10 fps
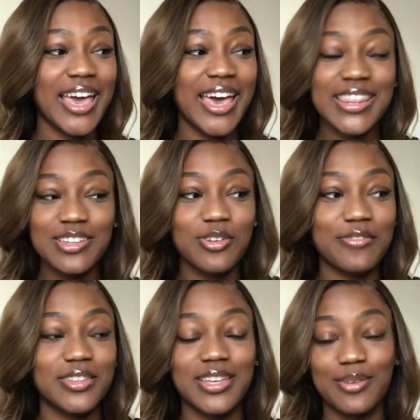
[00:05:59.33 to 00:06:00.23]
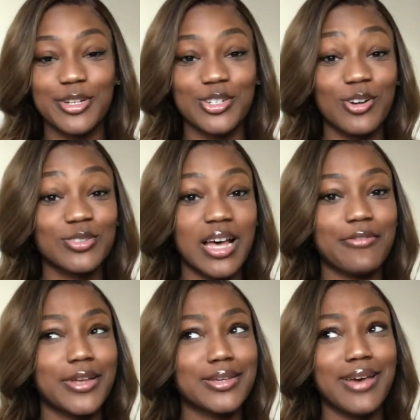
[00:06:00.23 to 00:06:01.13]
And then you have to think about your own
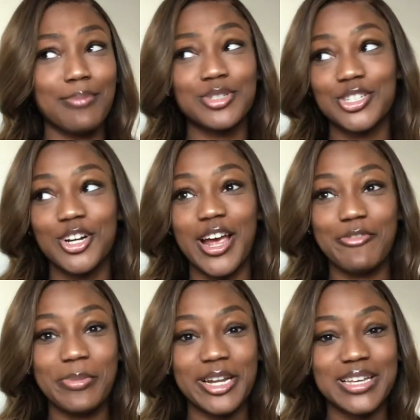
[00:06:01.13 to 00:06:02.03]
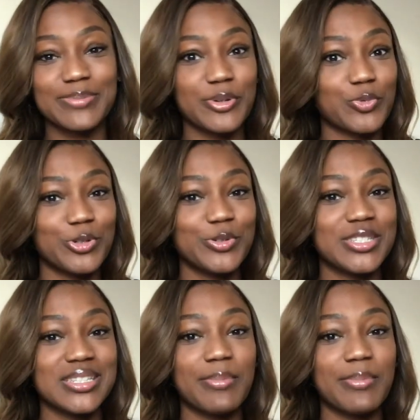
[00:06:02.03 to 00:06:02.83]
life. Like, I'm sure everybody has been rude to